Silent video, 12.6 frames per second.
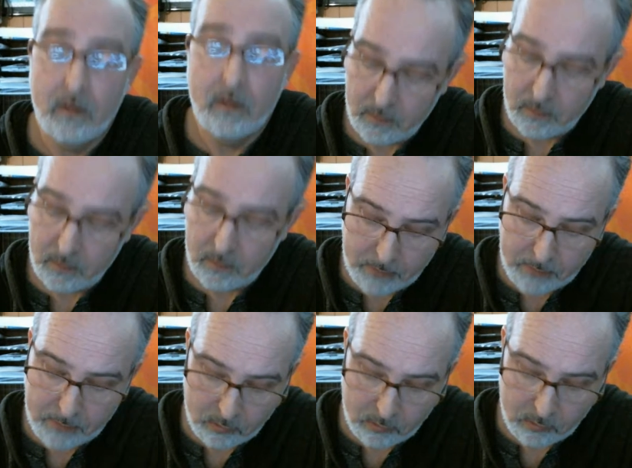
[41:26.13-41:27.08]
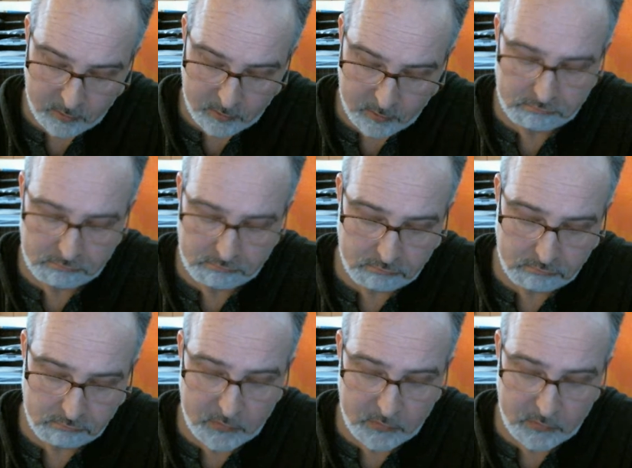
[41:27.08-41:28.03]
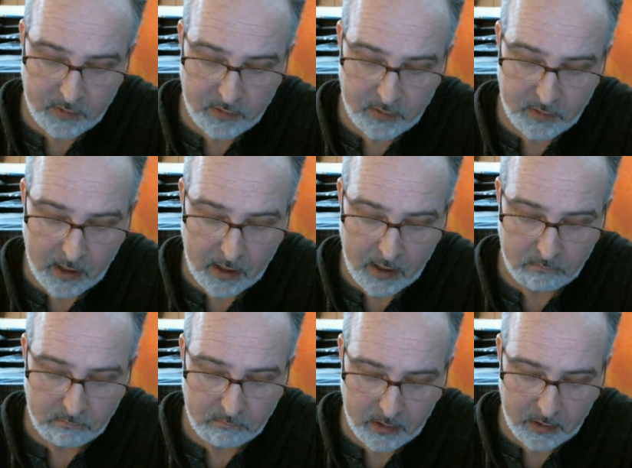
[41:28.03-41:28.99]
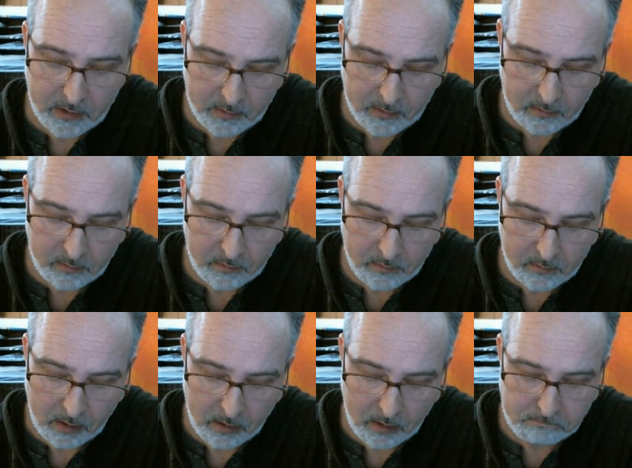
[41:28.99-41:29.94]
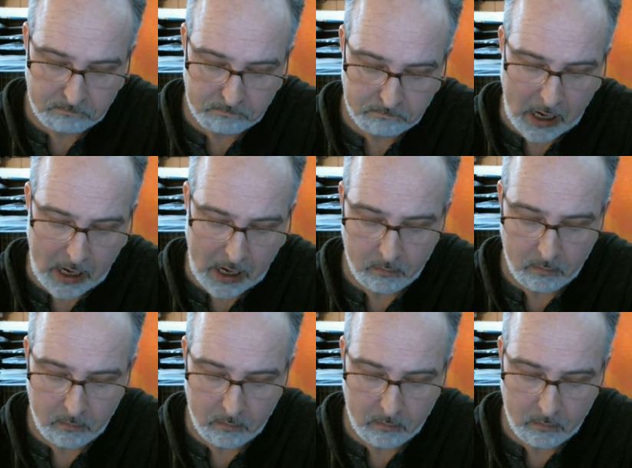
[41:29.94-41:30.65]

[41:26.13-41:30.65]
And he went backwards, just like that, right on the ground. Pow!